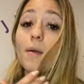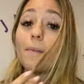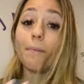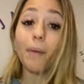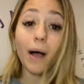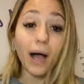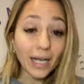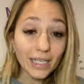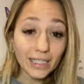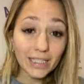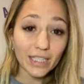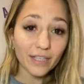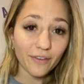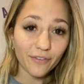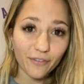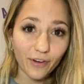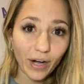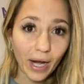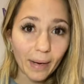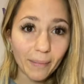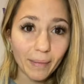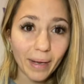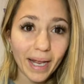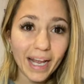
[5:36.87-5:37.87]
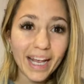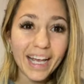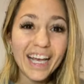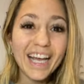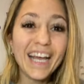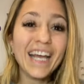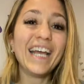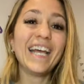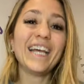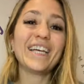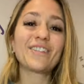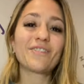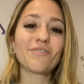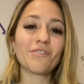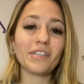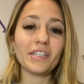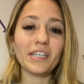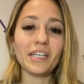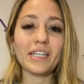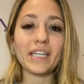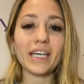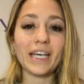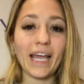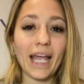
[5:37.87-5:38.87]
Positive framing is
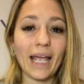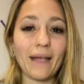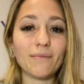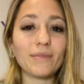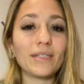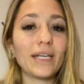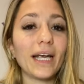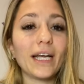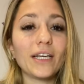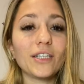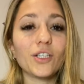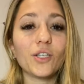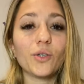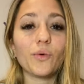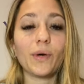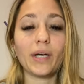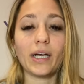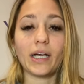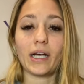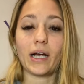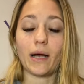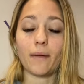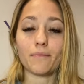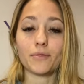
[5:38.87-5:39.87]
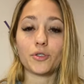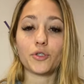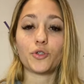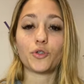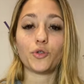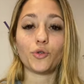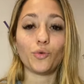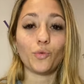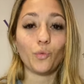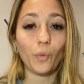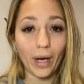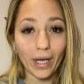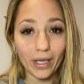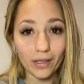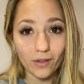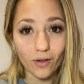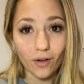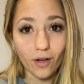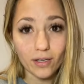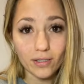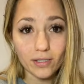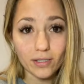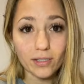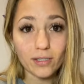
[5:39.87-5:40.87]
really the game changer when it comes to weight
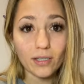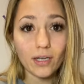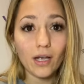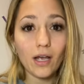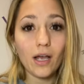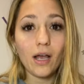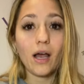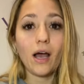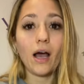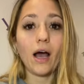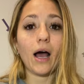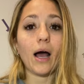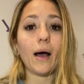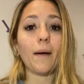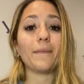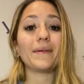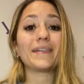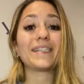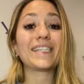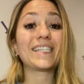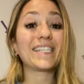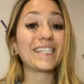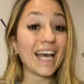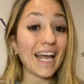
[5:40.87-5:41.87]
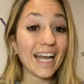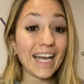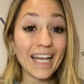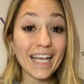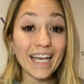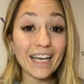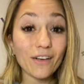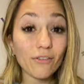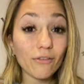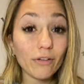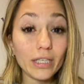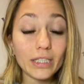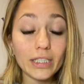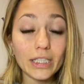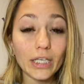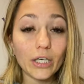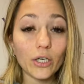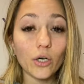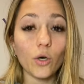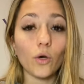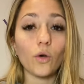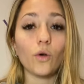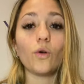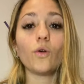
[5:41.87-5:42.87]
loss. Setting and reaching
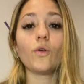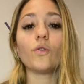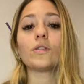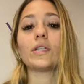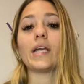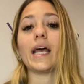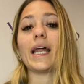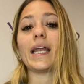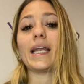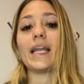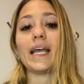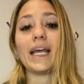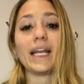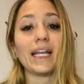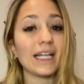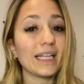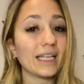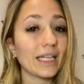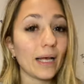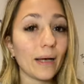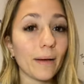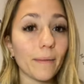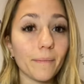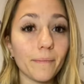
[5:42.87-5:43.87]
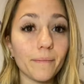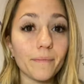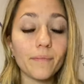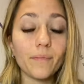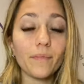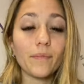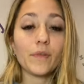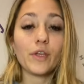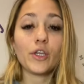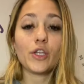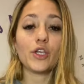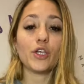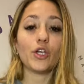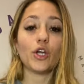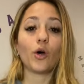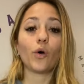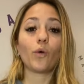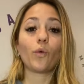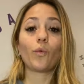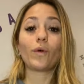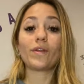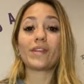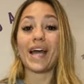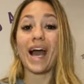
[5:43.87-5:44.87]
goals and hitting them, you know,
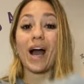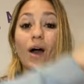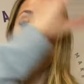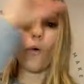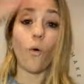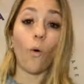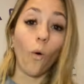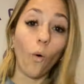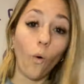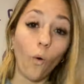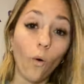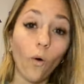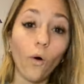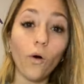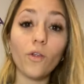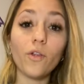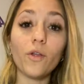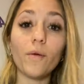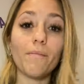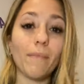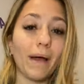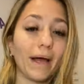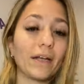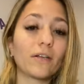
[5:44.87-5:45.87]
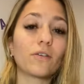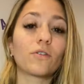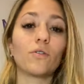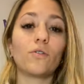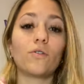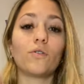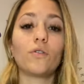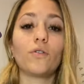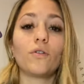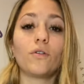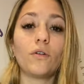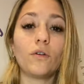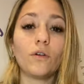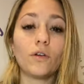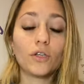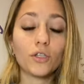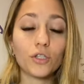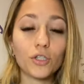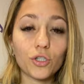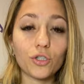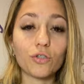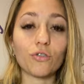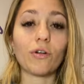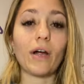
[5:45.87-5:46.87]
without all the mental
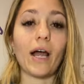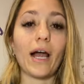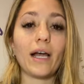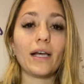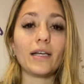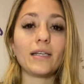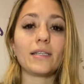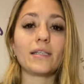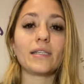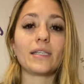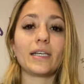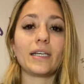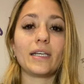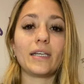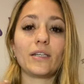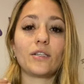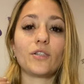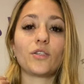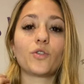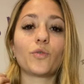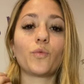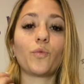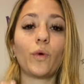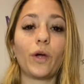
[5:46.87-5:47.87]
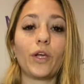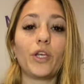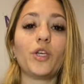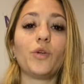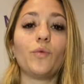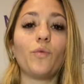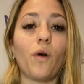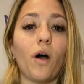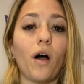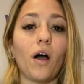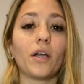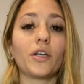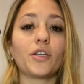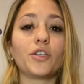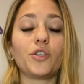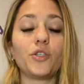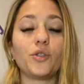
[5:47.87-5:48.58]
stress is what you want.